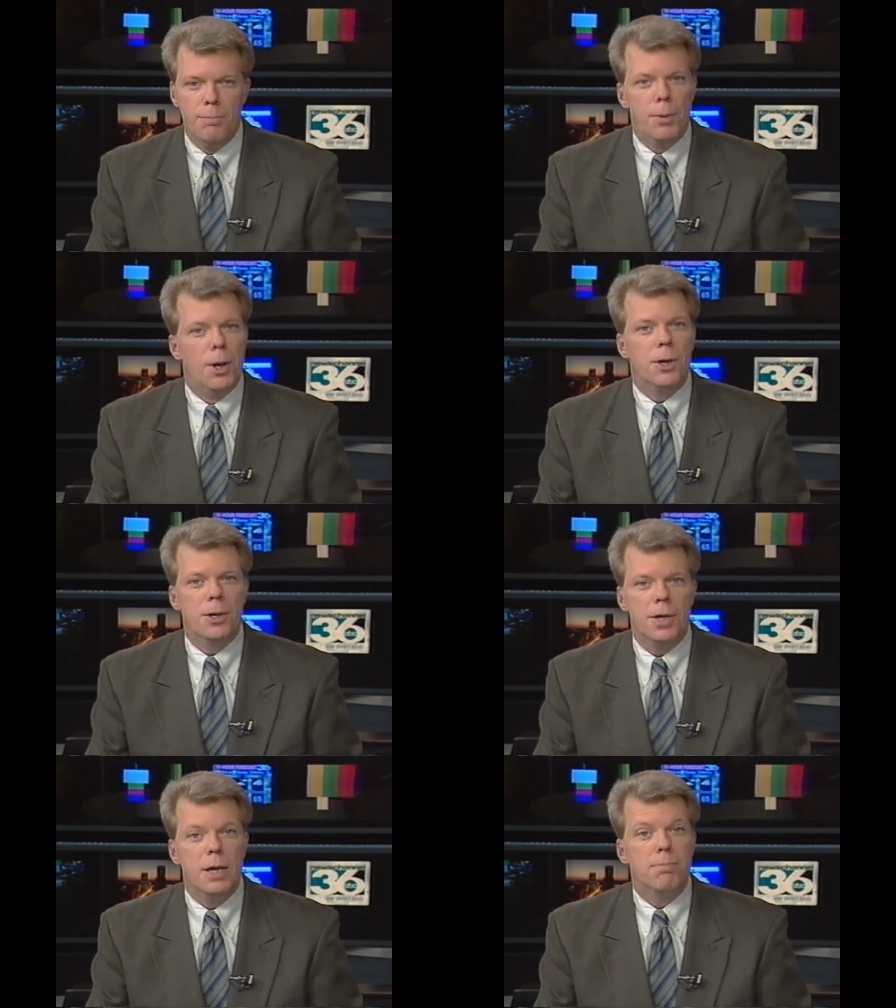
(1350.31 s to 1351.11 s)

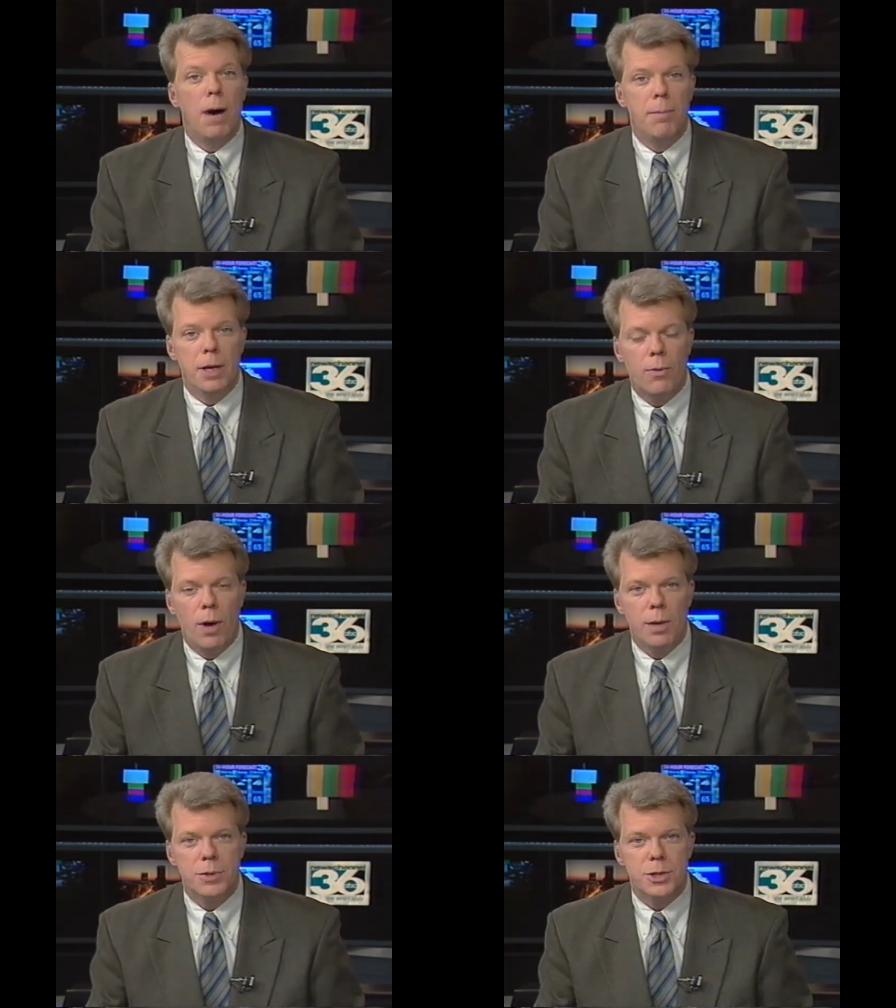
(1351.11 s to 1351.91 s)
murdered in public
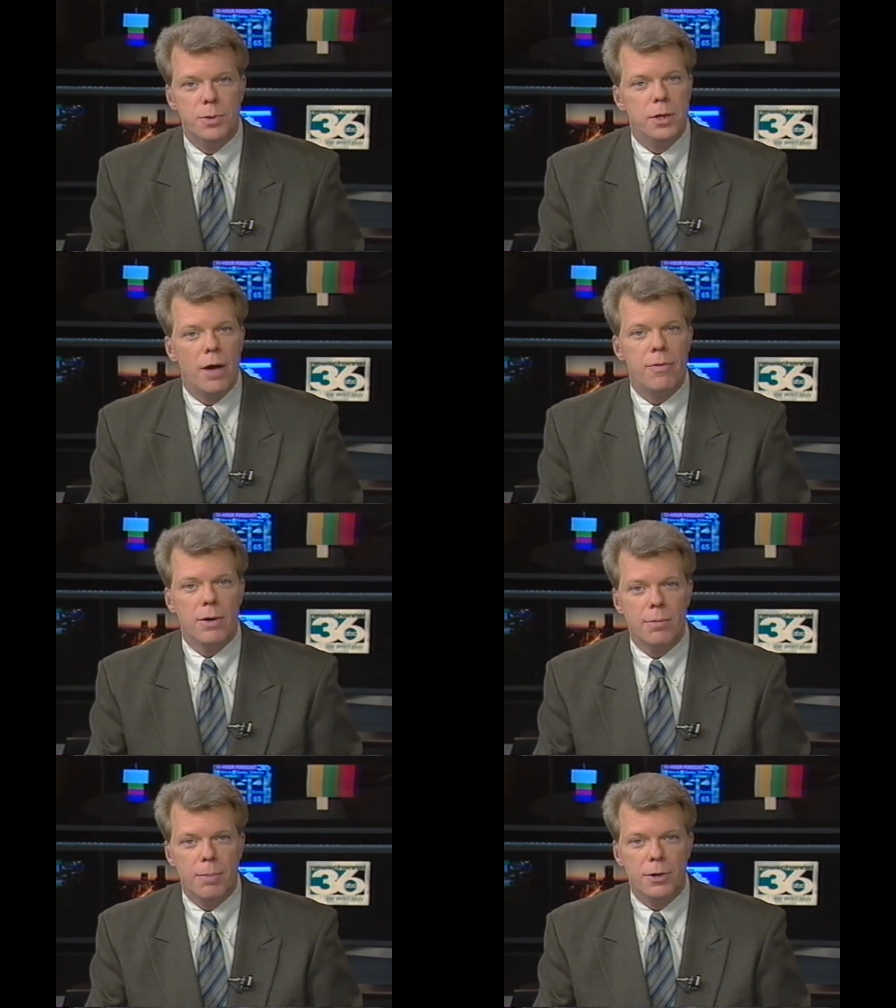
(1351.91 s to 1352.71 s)
while he was doing
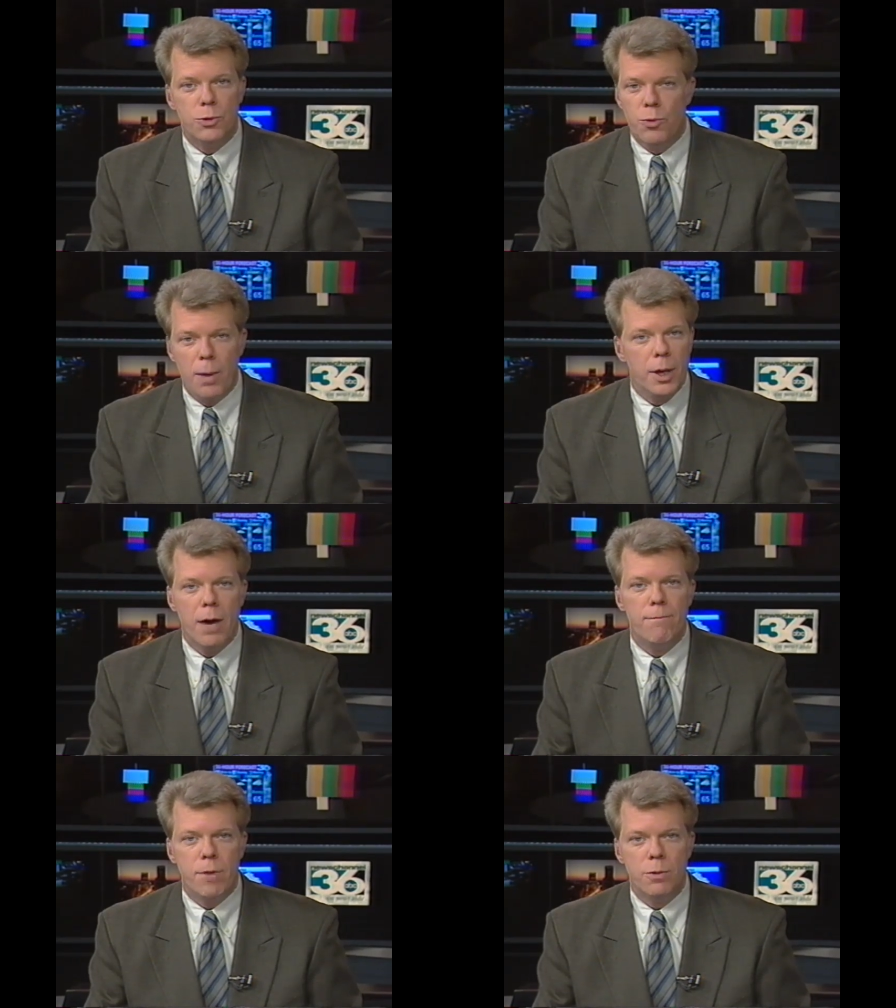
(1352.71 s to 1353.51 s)
nothing but
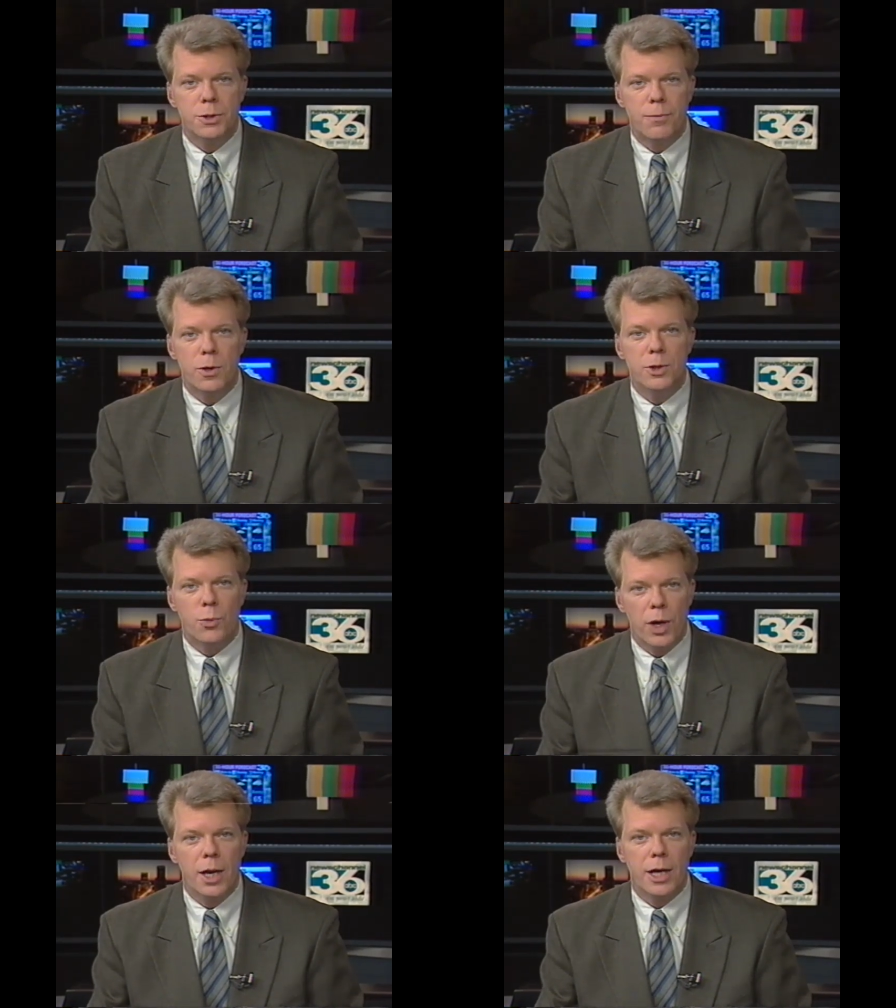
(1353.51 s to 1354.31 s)
drumming up votes for his
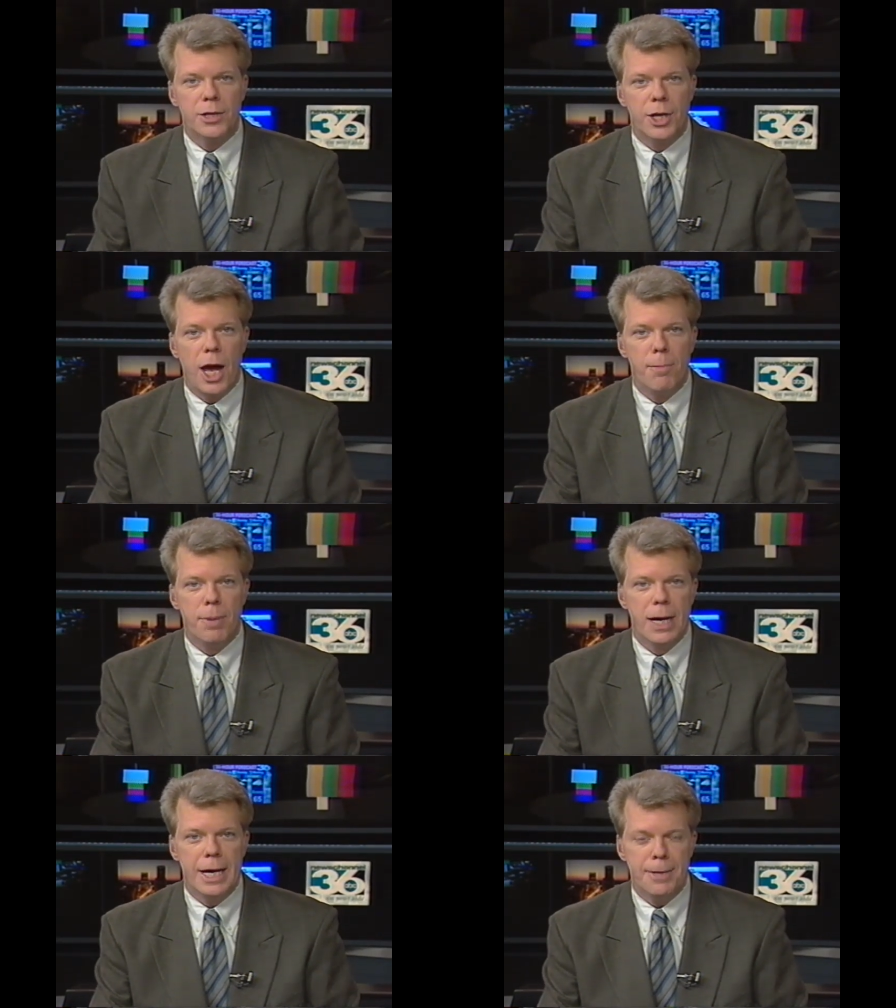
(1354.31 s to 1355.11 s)
reelection
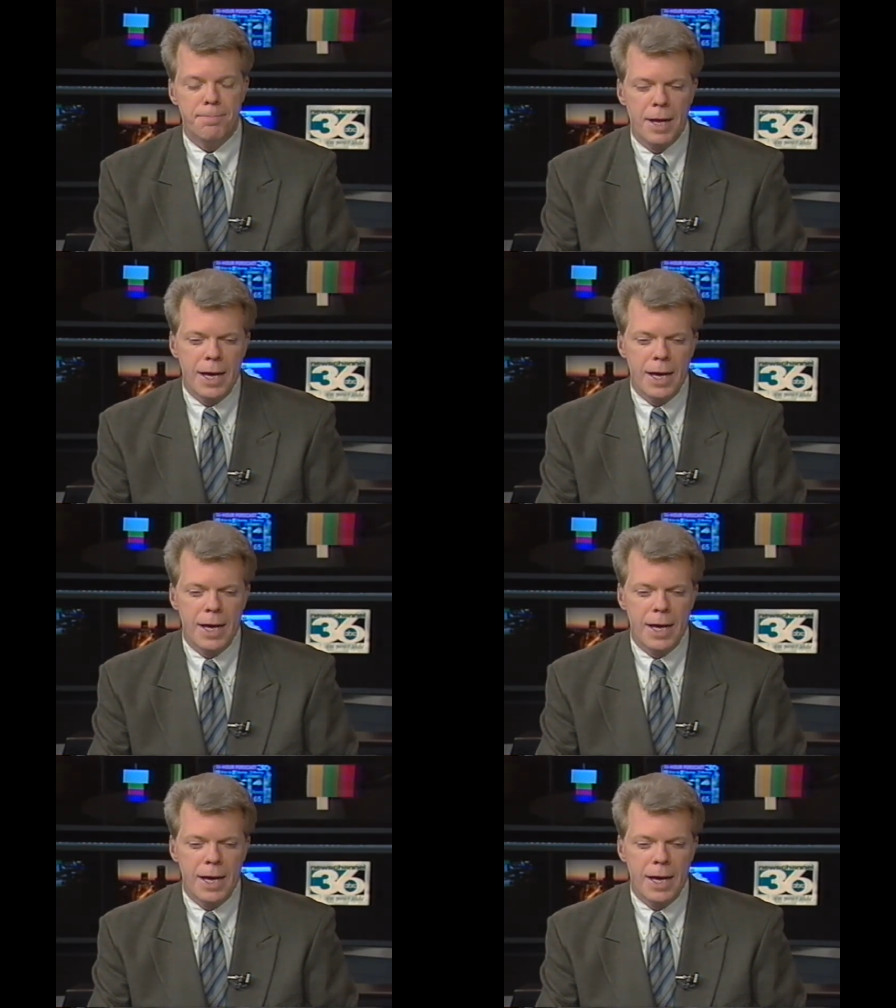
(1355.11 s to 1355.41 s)
campaign.